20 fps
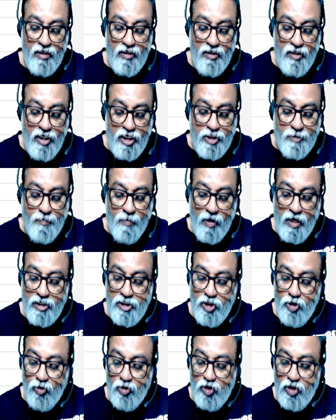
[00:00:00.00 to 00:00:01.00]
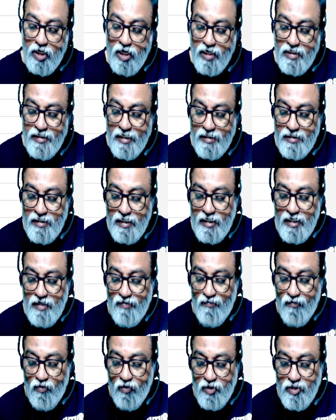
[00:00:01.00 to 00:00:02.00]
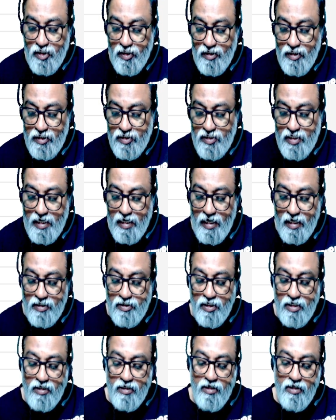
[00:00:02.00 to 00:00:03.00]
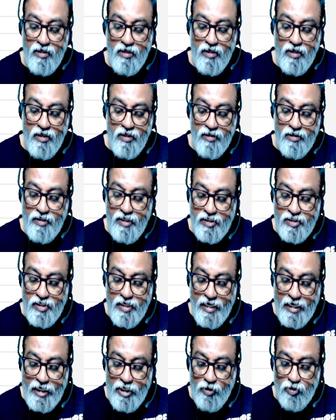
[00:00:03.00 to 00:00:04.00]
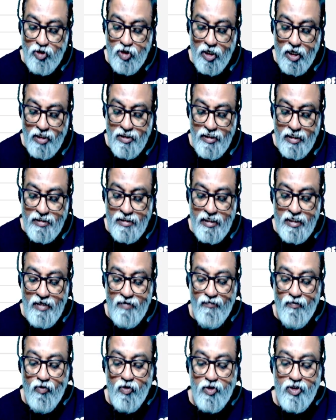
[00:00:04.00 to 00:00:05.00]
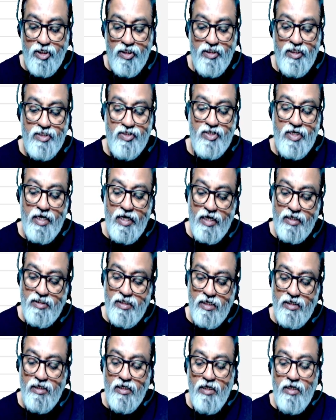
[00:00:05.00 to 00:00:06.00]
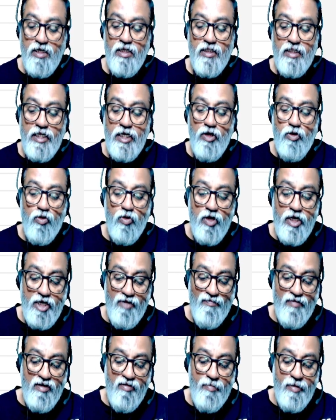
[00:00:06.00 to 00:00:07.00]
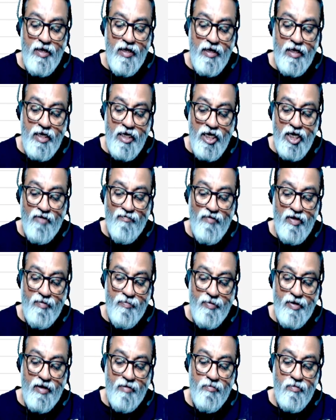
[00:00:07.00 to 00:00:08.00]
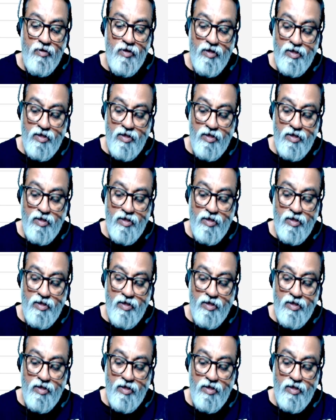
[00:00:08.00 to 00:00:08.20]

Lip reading: This positive charge exert a force in this direction. This negative charge exert a force in this direction. Then only it will be equilibrium.